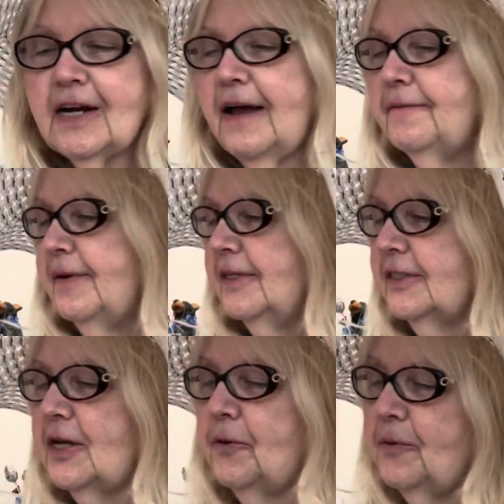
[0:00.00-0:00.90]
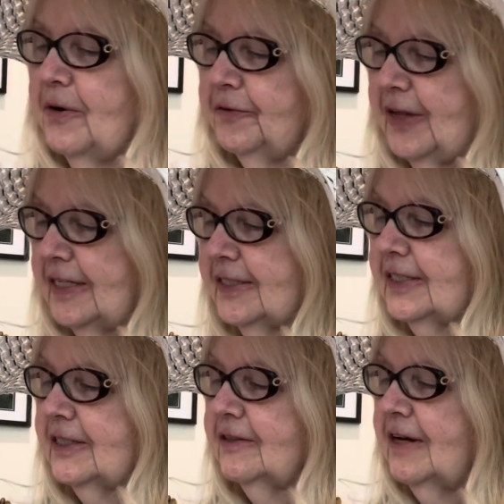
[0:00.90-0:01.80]
I've been so wanting that
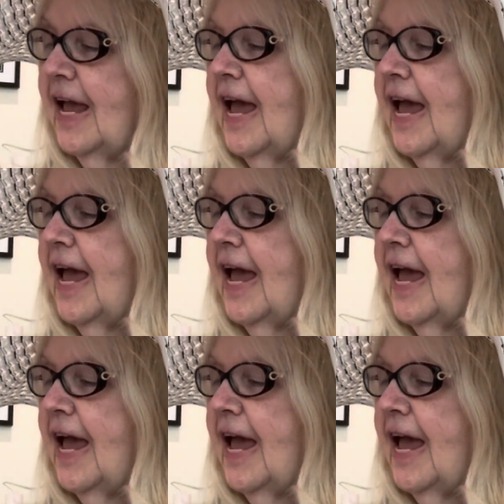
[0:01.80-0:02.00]
sticker.